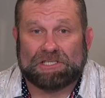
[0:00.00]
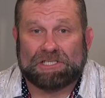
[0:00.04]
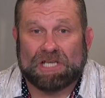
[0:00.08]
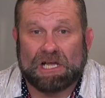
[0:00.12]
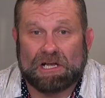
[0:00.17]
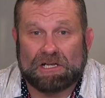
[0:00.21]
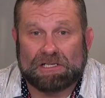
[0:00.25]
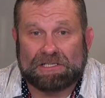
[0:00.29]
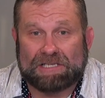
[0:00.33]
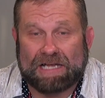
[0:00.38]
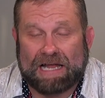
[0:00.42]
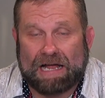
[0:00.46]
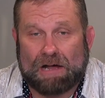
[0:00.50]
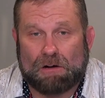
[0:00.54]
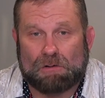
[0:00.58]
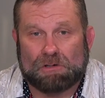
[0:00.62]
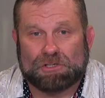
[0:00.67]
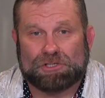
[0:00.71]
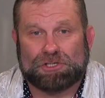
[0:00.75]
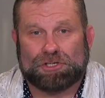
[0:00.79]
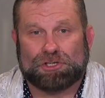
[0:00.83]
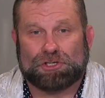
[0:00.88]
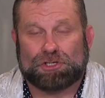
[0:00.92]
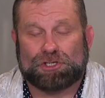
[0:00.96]
tons of
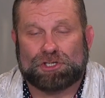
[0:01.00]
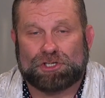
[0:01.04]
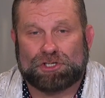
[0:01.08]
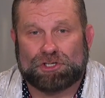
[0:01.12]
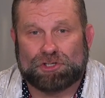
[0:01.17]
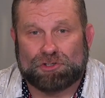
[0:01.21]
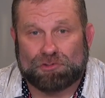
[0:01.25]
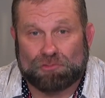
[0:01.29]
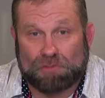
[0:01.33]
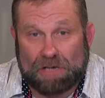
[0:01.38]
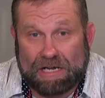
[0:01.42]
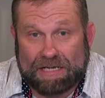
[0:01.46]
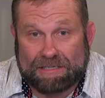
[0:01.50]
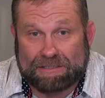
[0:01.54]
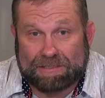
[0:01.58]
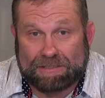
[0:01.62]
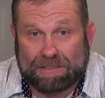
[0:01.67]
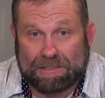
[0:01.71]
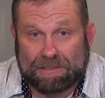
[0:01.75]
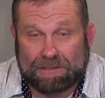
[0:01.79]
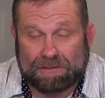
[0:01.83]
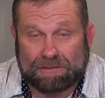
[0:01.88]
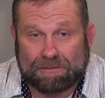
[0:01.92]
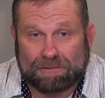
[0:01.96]
hours and you're stressed.